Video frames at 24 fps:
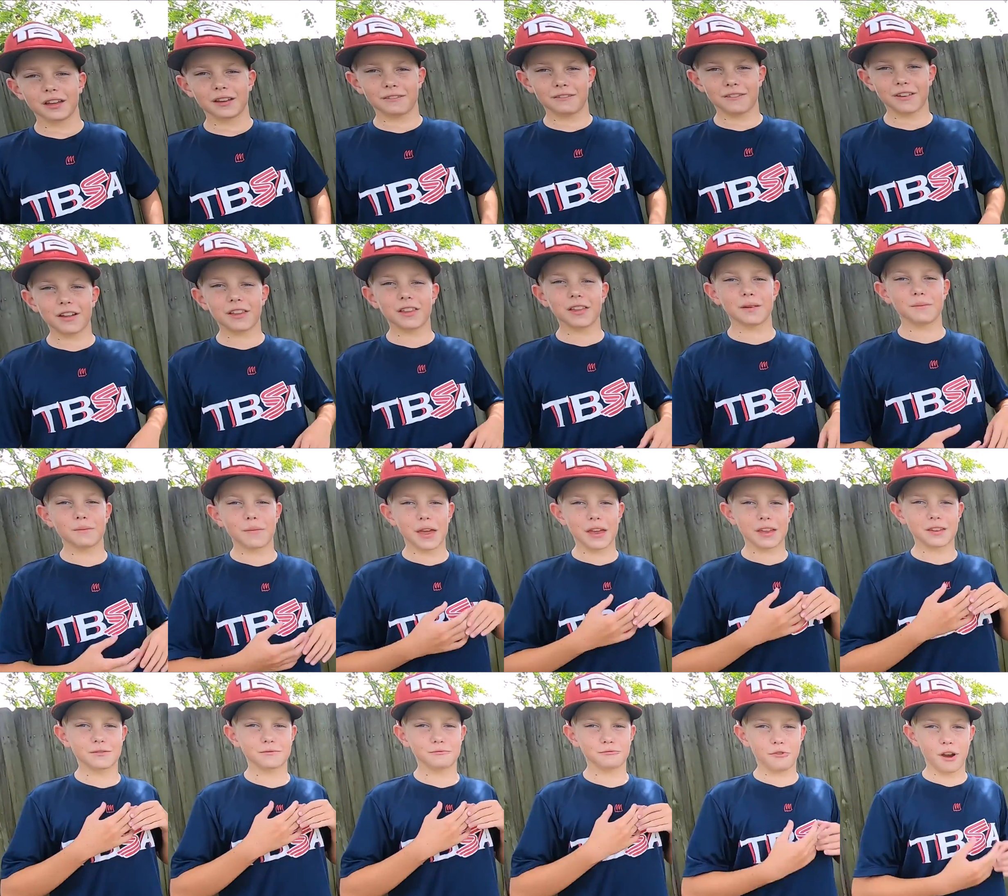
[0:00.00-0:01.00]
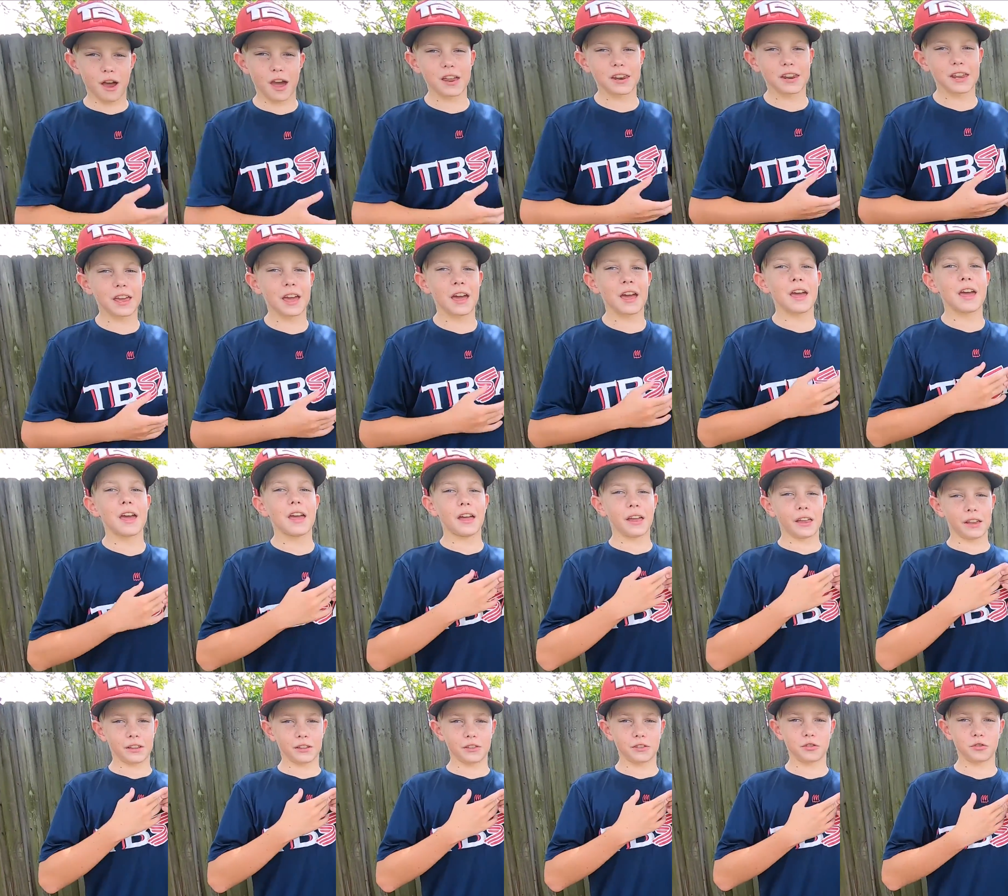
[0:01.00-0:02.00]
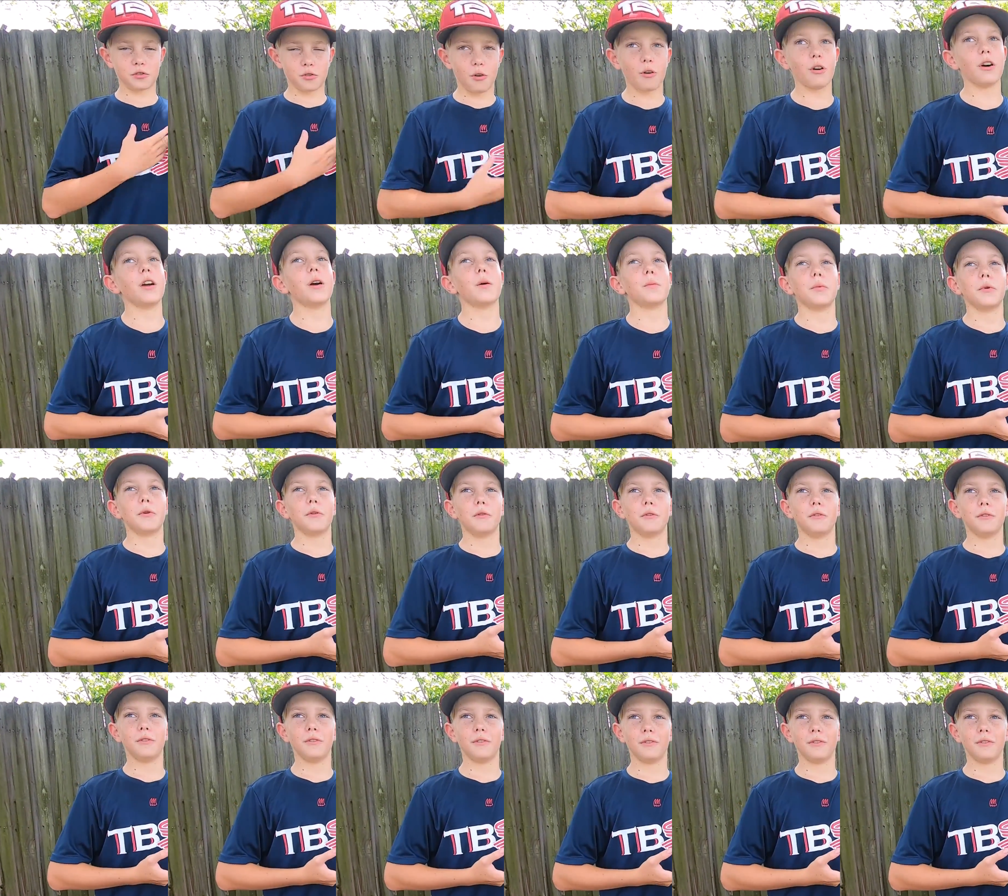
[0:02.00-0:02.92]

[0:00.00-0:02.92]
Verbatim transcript: It really makes riding enjoyable.